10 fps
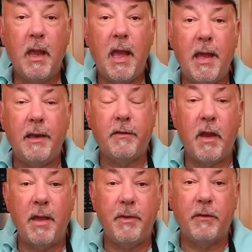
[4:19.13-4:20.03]
and the
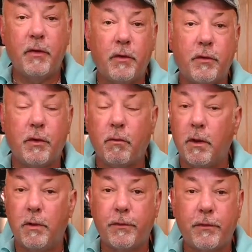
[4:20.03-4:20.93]
time it took to
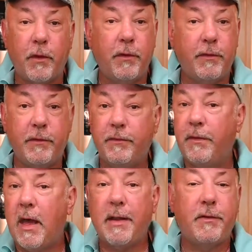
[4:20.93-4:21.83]
grill. So this is
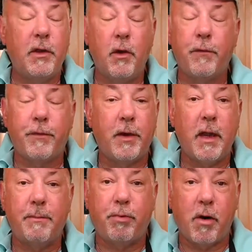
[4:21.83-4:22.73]
not the
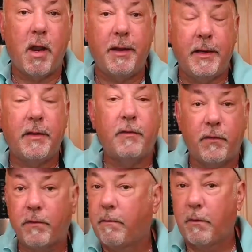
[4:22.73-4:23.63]
overnight brine.
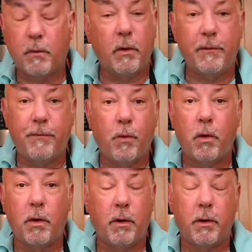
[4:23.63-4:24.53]
That's
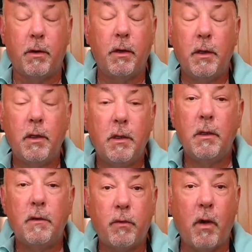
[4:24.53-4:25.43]
24 or
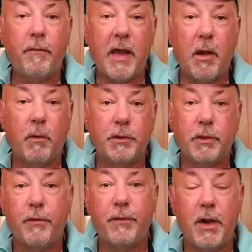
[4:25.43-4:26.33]
12 hours
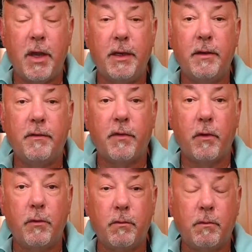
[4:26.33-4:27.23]
overnight,
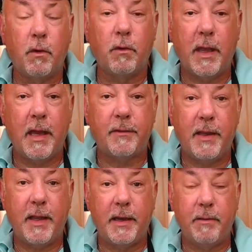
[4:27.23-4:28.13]
so don't count
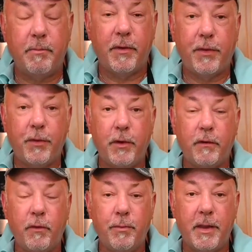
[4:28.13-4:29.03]
that in, but
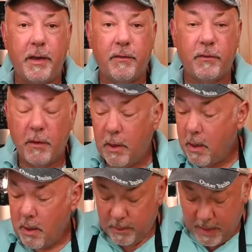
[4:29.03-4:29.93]
32 minutes.
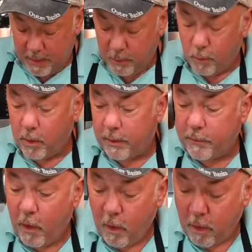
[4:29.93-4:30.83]
Now you want
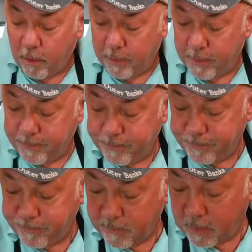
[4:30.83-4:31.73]
to turn,
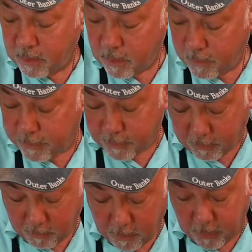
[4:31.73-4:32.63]
when you're
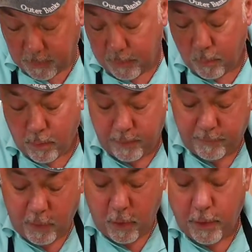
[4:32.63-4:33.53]
grilling, you want
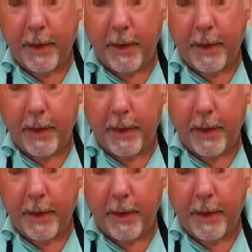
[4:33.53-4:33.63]
to turn